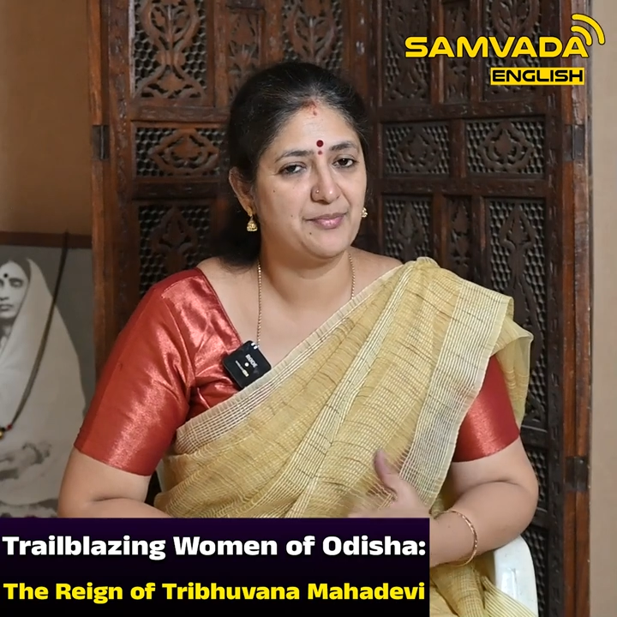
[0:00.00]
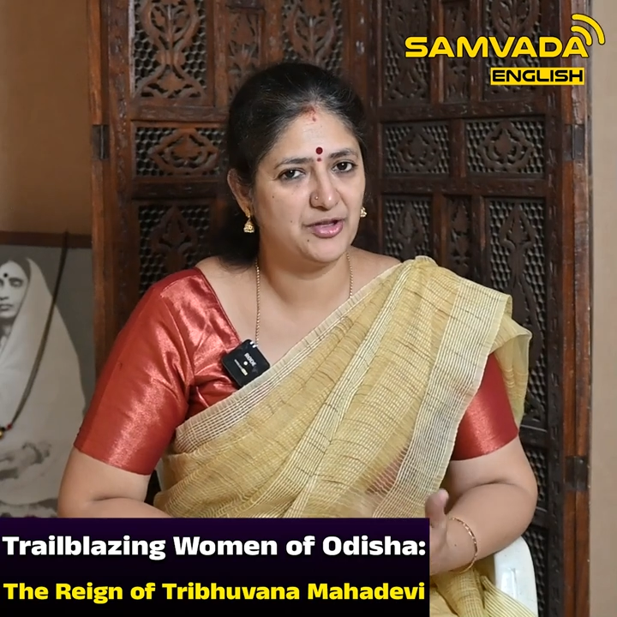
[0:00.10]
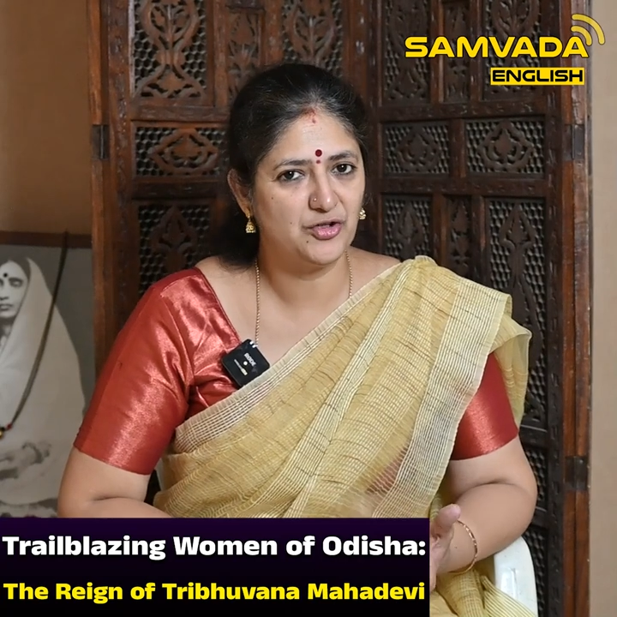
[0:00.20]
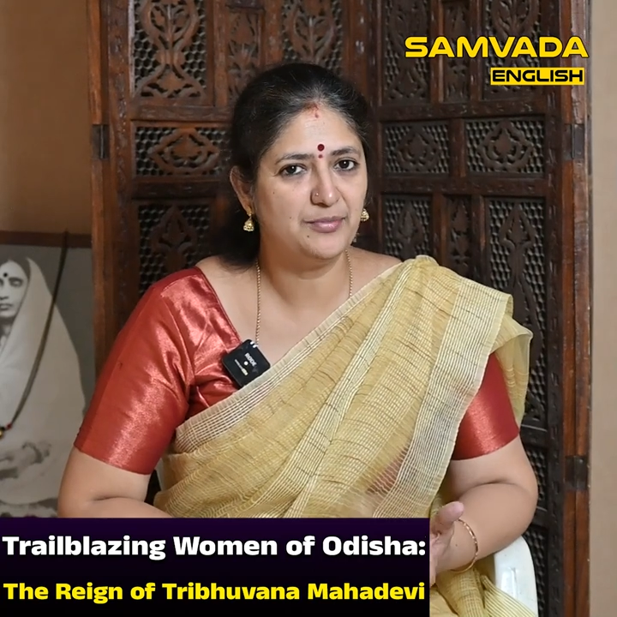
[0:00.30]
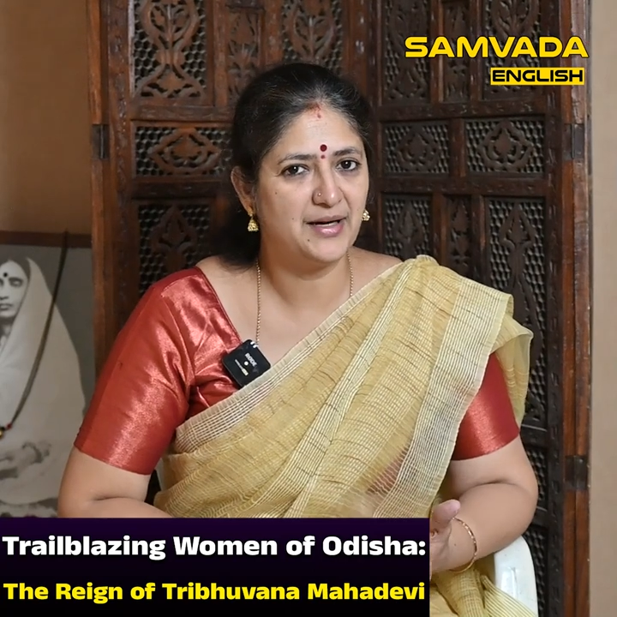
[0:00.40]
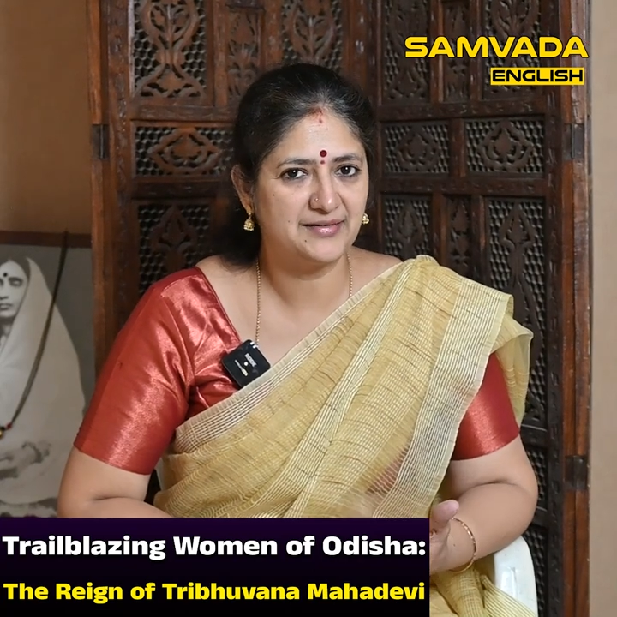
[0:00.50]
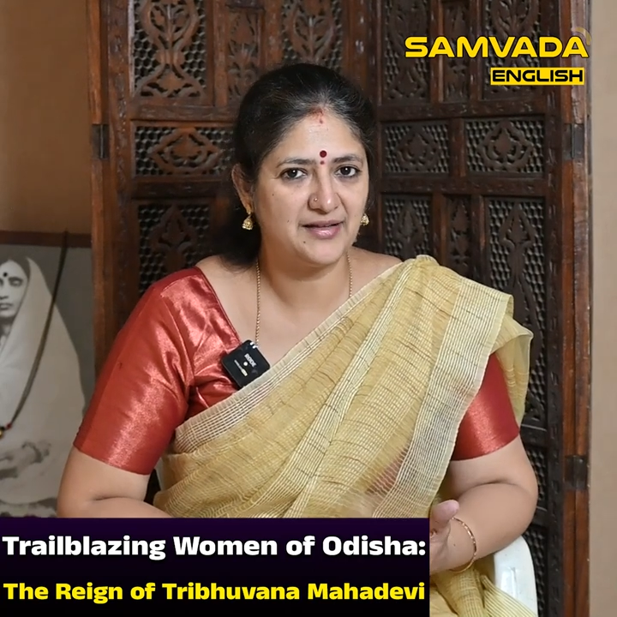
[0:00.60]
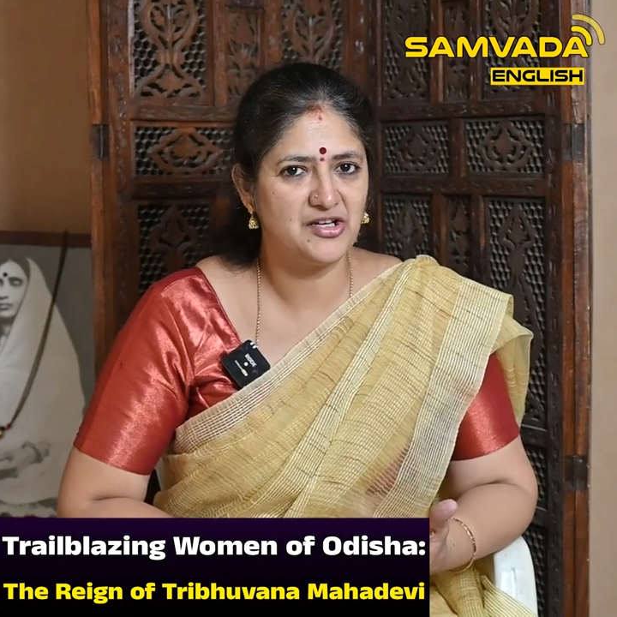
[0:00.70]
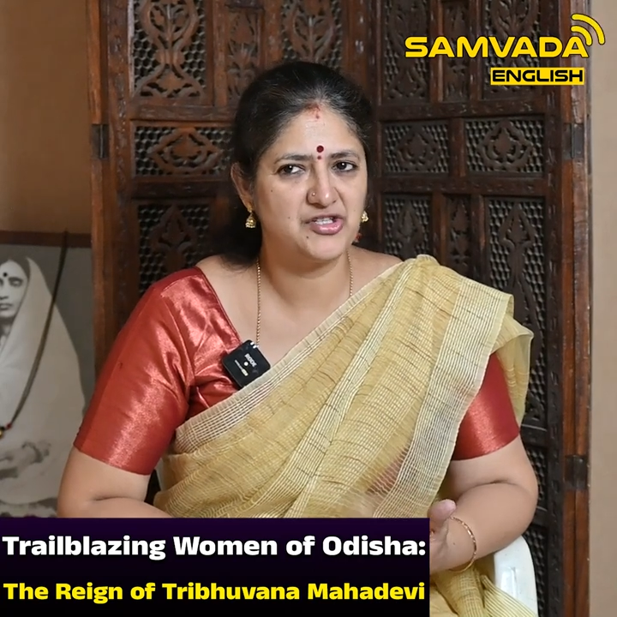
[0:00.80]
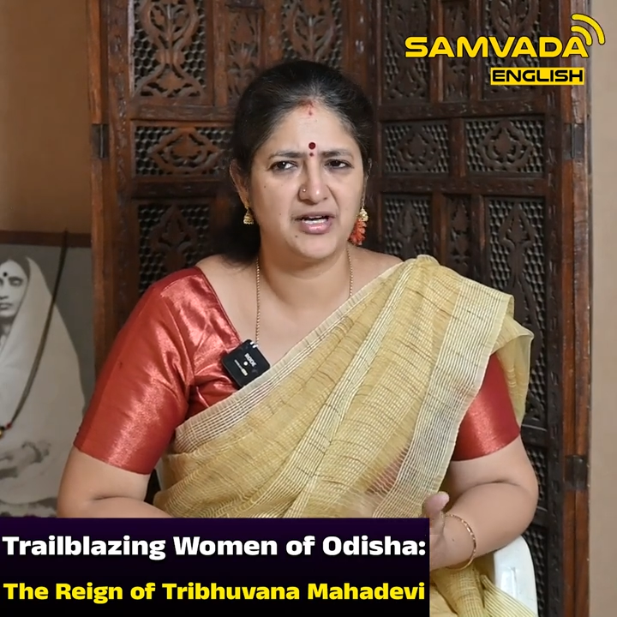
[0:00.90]
a Pitru
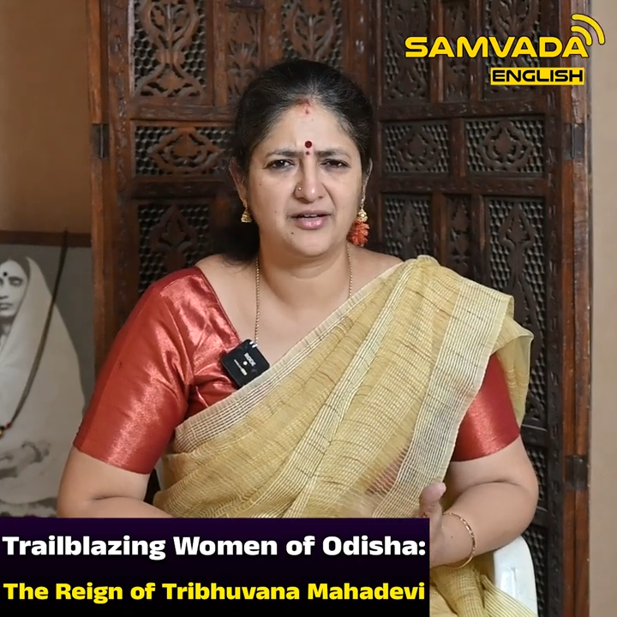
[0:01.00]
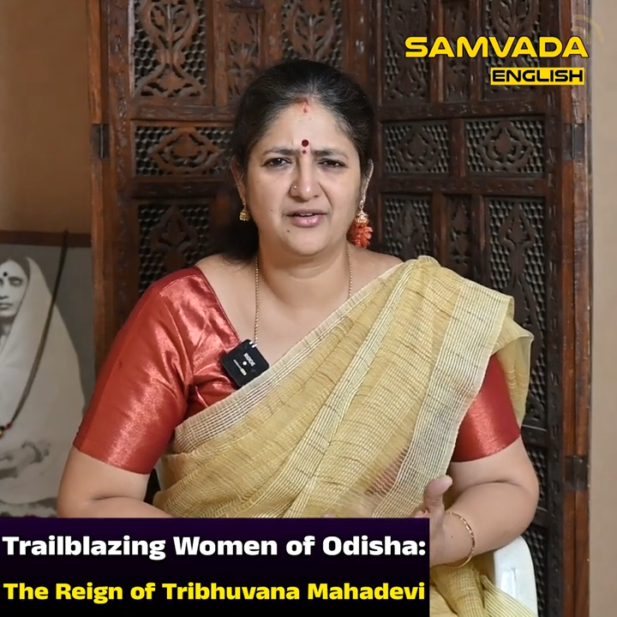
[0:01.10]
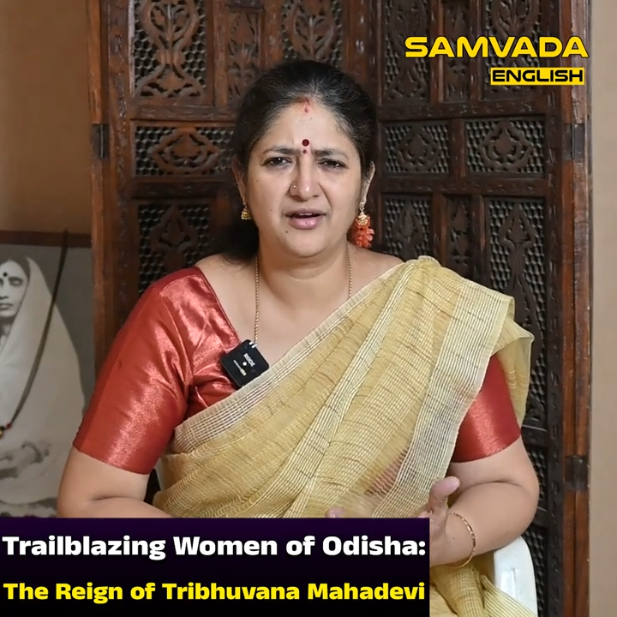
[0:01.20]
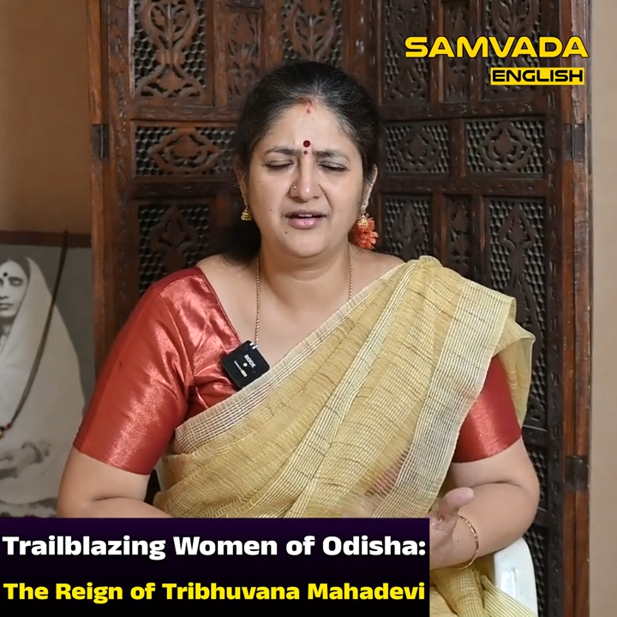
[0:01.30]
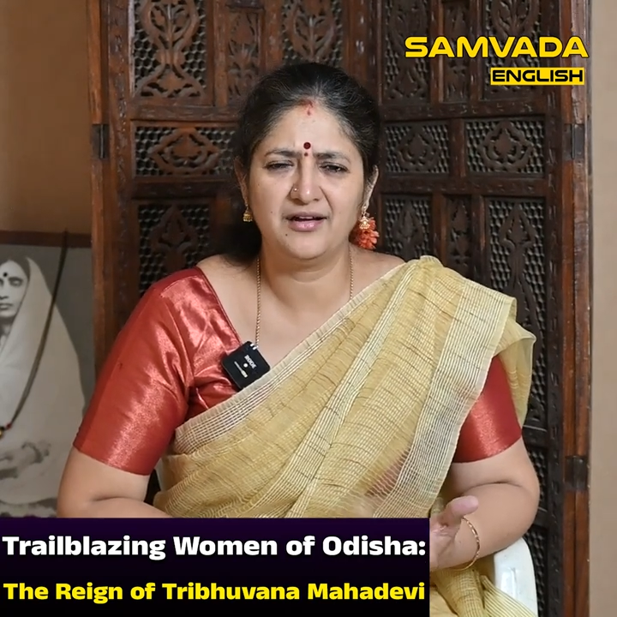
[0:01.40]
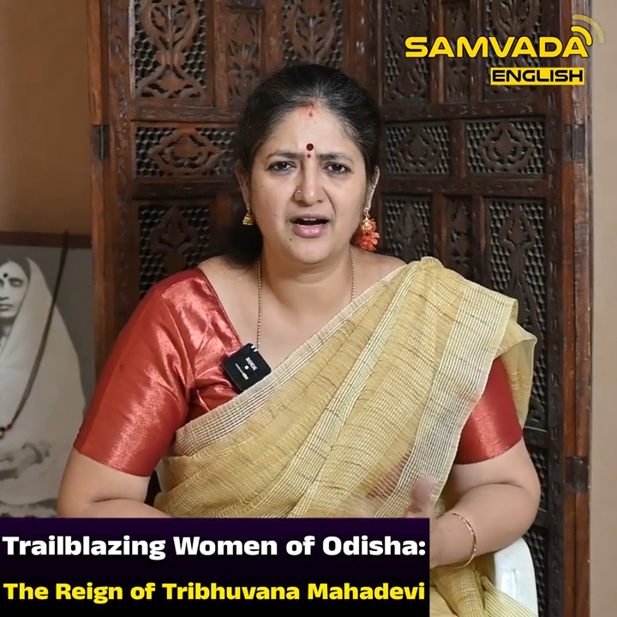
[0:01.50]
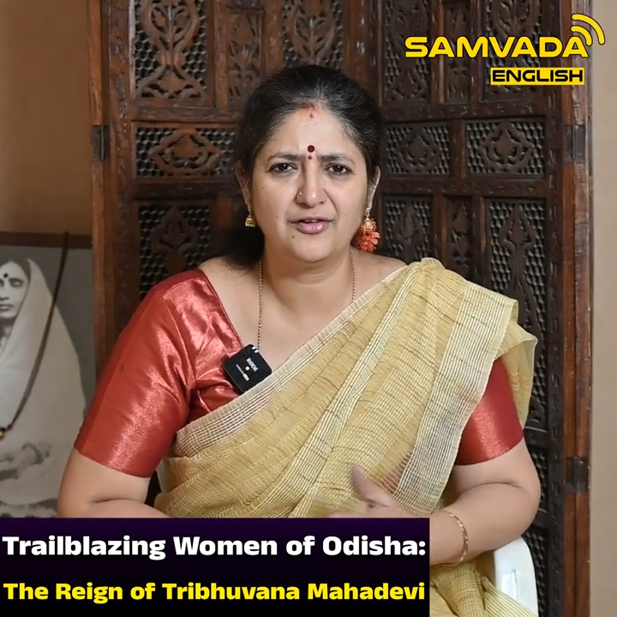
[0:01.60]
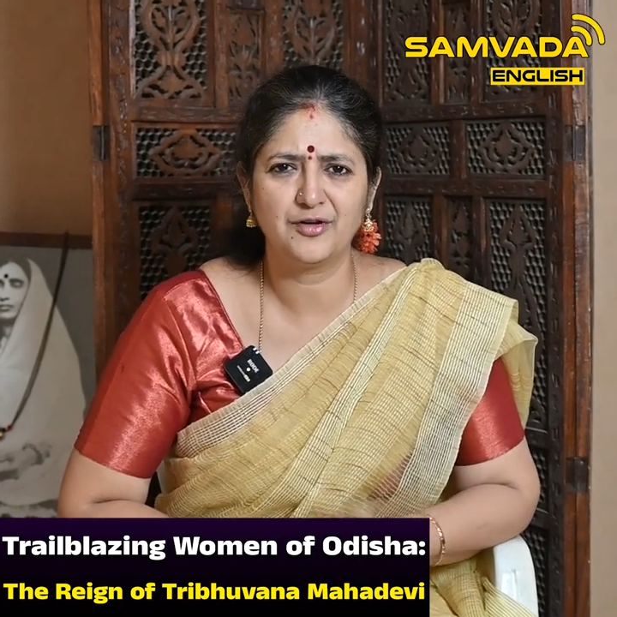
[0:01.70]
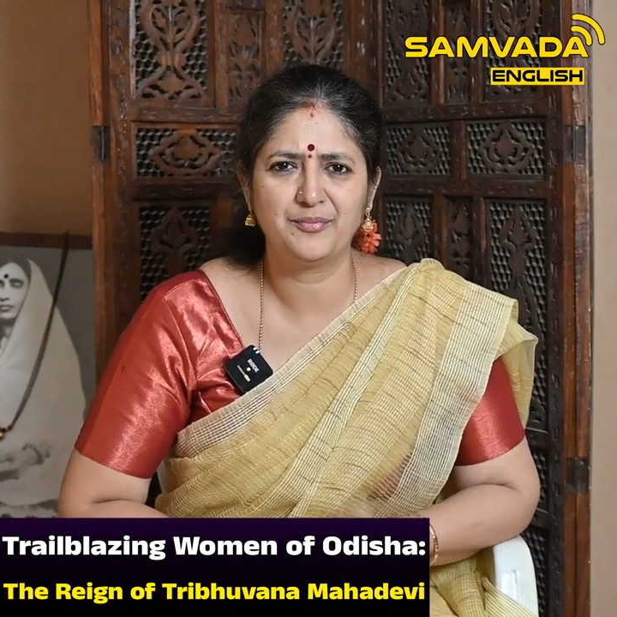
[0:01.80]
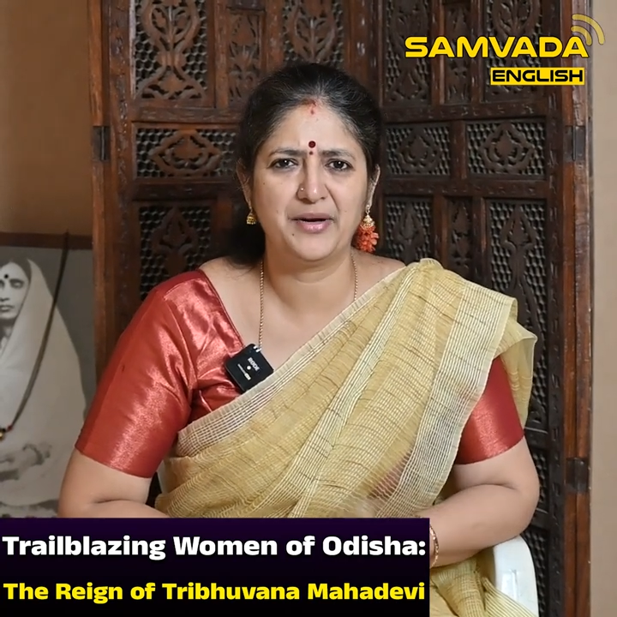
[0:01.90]
Bhakta, she had great
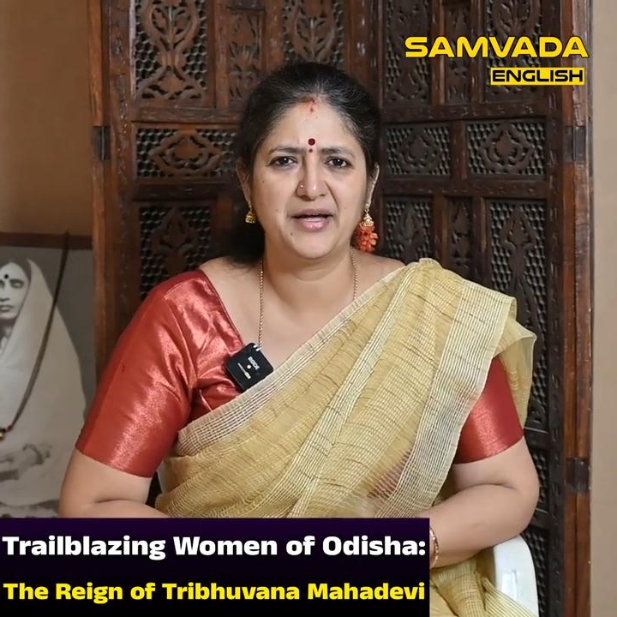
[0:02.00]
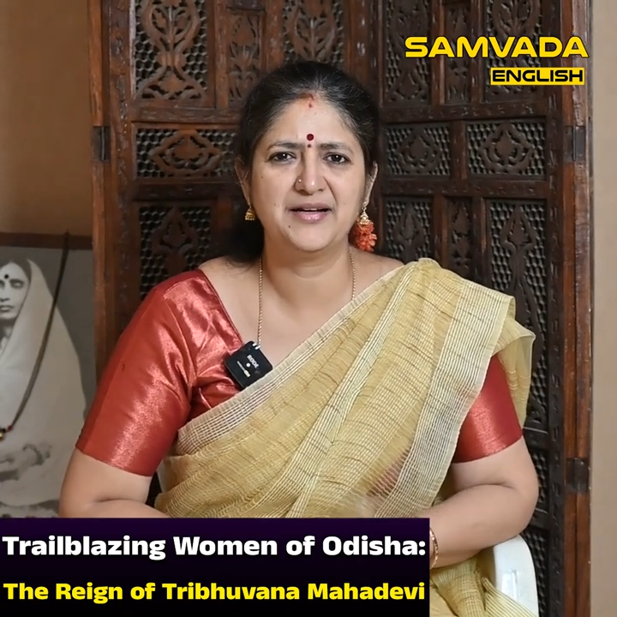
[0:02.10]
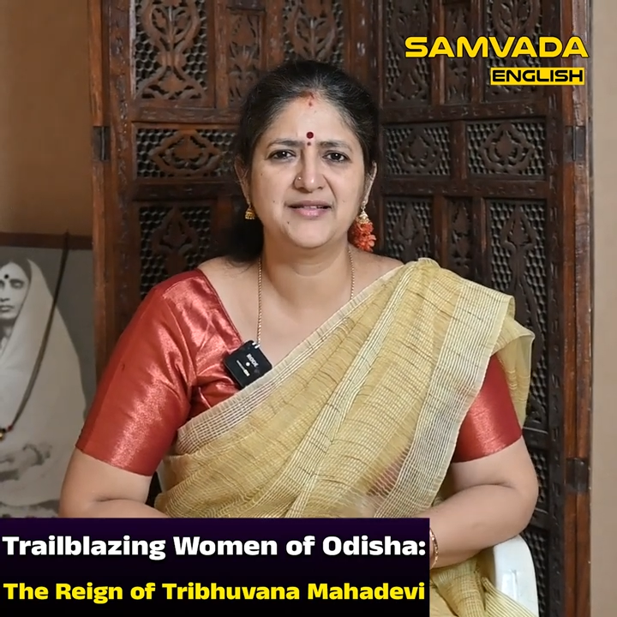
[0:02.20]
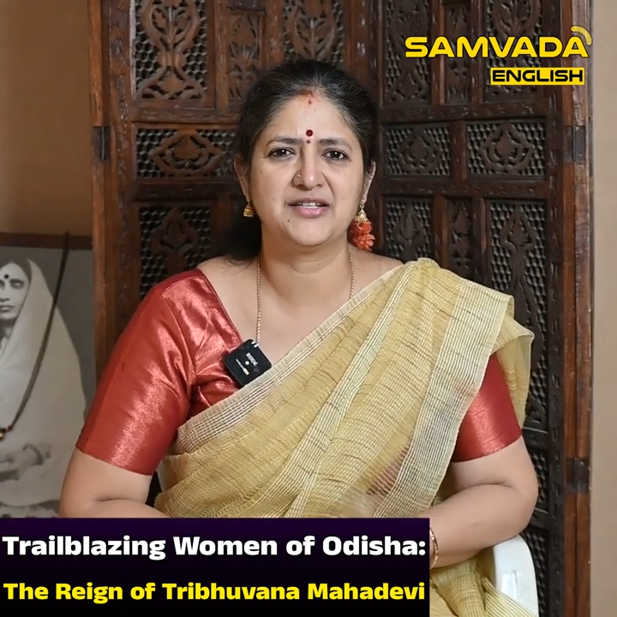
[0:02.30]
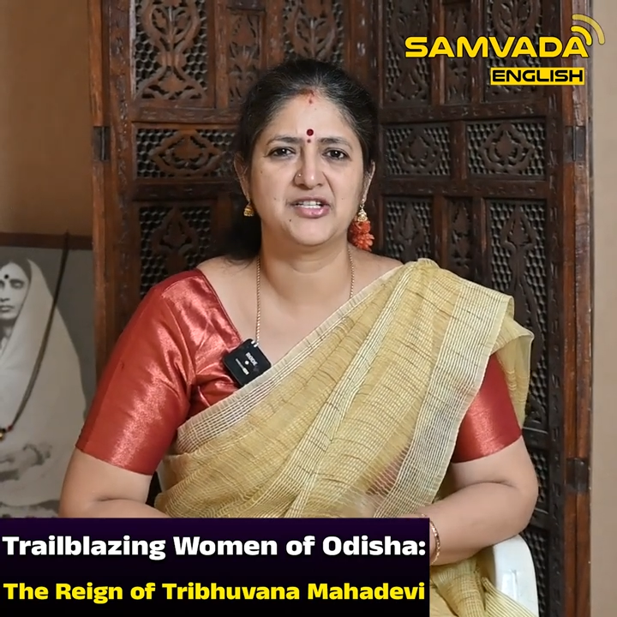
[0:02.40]
regard for parents